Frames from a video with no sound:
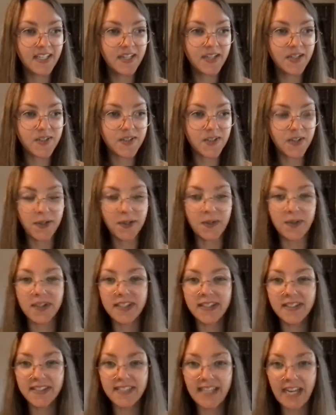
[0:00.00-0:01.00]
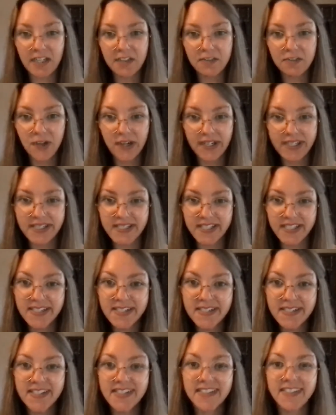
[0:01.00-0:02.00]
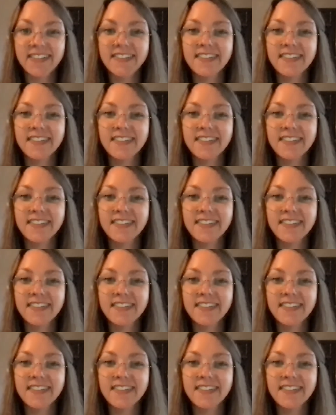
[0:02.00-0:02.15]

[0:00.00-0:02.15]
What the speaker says: So the gate of crisis,